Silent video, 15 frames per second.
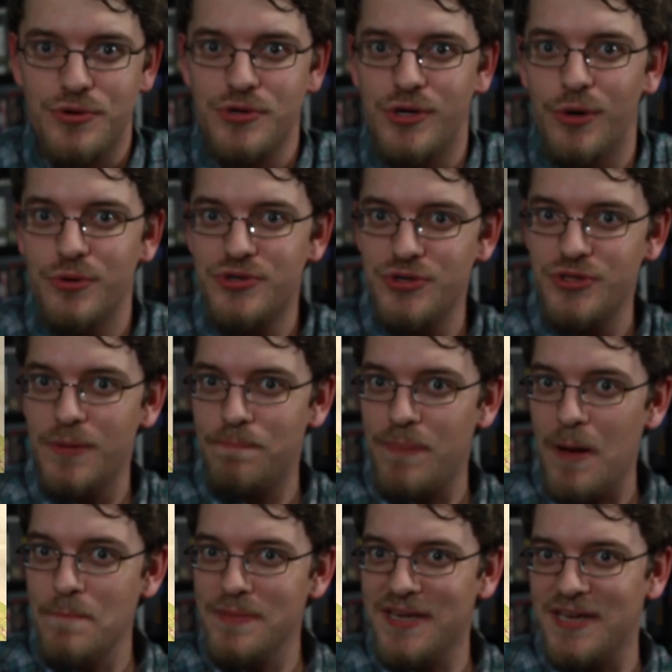can go to the
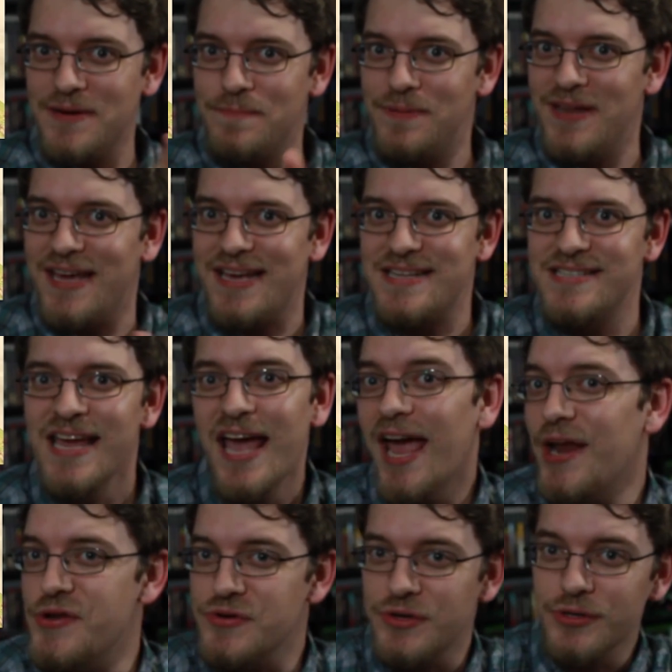pumpkin place,
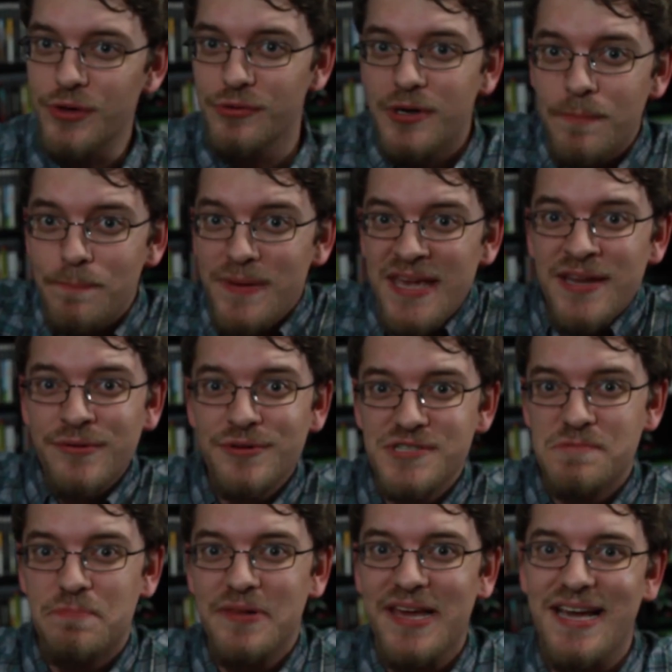and you can go to
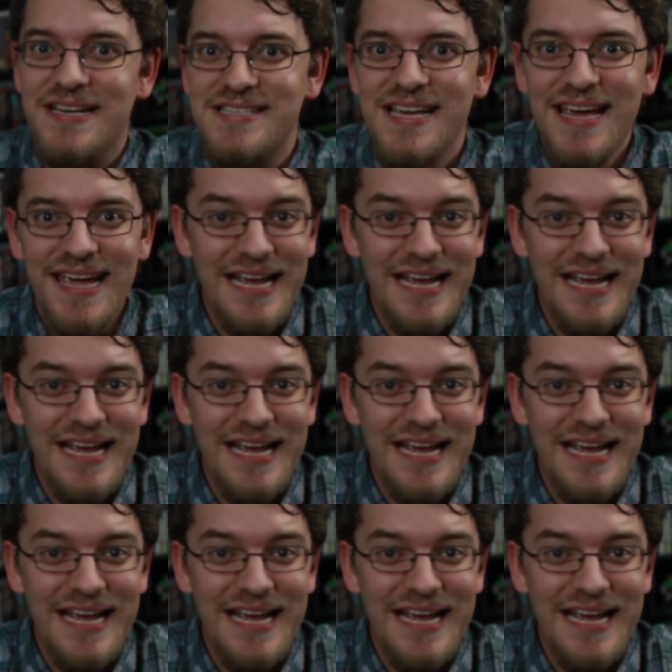Beetle's place.